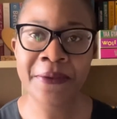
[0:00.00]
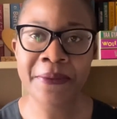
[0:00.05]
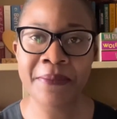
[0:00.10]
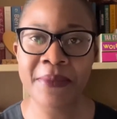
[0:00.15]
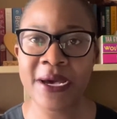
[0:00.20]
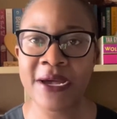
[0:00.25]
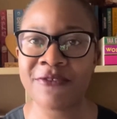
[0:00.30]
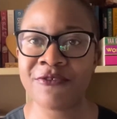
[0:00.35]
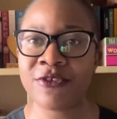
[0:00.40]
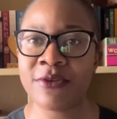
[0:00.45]

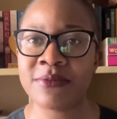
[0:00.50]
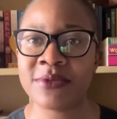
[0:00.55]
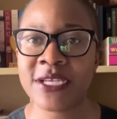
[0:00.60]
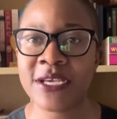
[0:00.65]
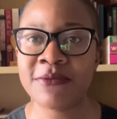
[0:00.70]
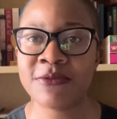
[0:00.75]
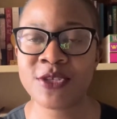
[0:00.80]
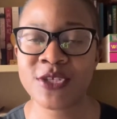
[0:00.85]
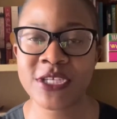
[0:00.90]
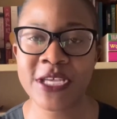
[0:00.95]
but from
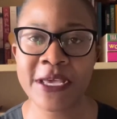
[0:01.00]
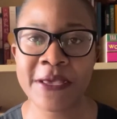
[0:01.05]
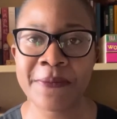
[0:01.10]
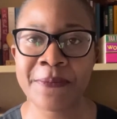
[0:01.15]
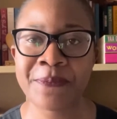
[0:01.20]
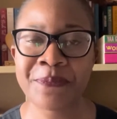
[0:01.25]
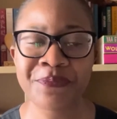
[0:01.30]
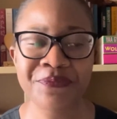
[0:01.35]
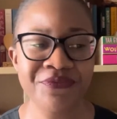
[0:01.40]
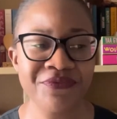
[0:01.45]
time to
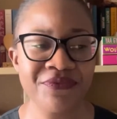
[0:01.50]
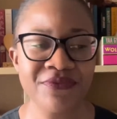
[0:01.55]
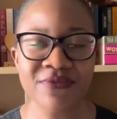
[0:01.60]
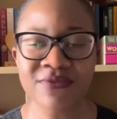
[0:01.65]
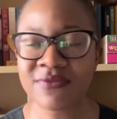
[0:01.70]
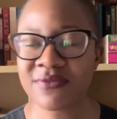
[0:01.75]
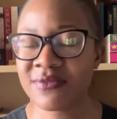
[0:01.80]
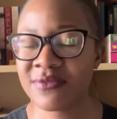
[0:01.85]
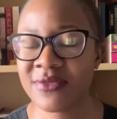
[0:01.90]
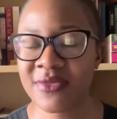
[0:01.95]
time
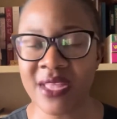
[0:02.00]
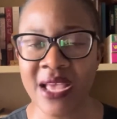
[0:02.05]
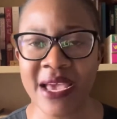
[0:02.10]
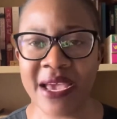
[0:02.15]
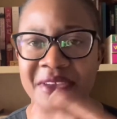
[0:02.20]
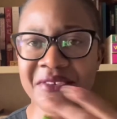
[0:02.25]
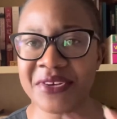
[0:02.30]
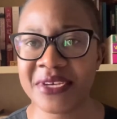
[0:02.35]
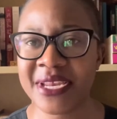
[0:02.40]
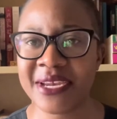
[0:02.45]

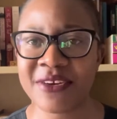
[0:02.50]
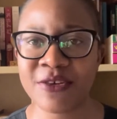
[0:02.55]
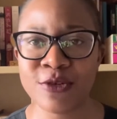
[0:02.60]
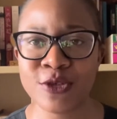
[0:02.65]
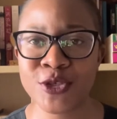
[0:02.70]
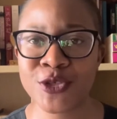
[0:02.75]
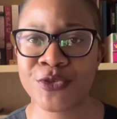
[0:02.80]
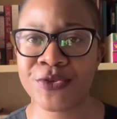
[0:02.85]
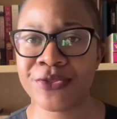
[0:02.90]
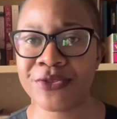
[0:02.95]
I read around
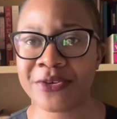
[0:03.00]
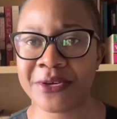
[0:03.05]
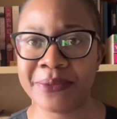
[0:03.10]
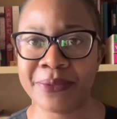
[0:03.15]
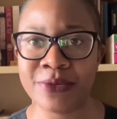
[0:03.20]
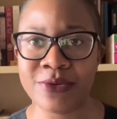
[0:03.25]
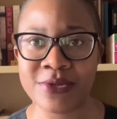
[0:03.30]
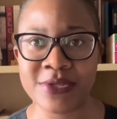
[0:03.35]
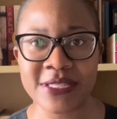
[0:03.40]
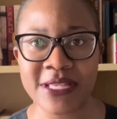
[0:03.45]
2-3
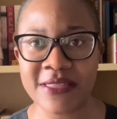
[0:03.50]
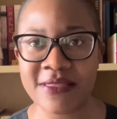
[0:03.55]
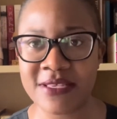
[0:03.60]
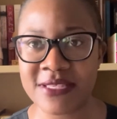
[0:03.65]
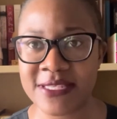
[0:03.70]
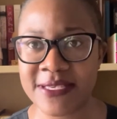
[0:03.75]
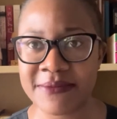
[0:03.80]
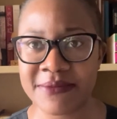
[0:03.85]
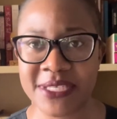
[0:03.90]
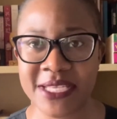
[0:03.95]
books at the
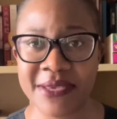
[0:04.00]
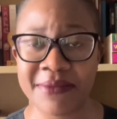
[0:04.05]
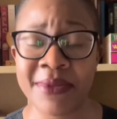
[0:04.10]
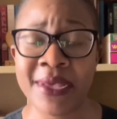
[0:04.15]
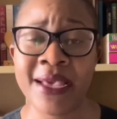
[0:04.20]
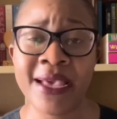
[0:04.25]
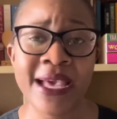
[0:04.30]
same time.